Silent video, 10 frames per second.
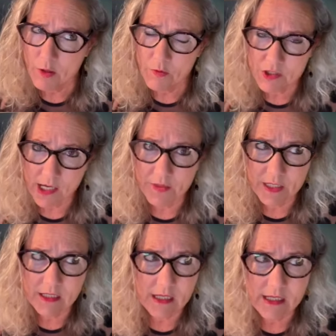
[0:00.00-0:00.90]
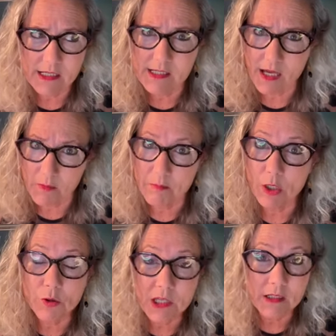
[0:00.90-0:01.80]
which I think is a
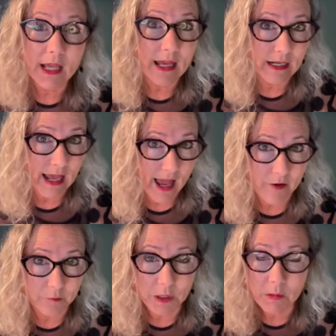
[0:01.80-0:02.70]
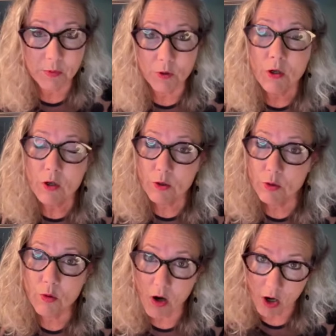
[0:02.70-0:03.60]
million and a half people
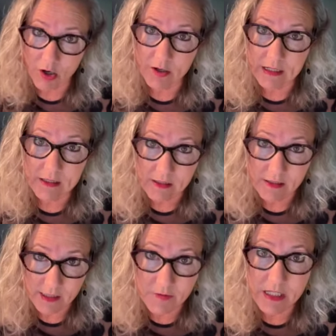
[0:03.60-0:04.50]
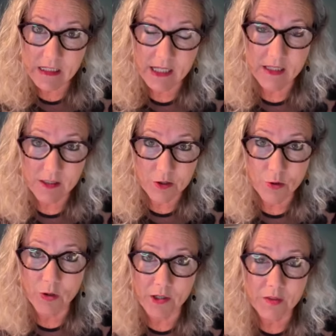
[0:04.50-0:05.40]
who are living in the
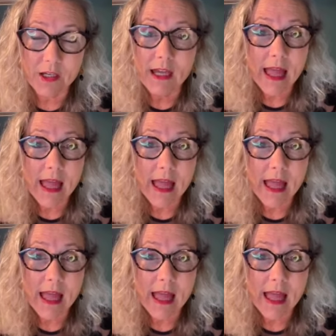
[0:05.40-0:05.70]
North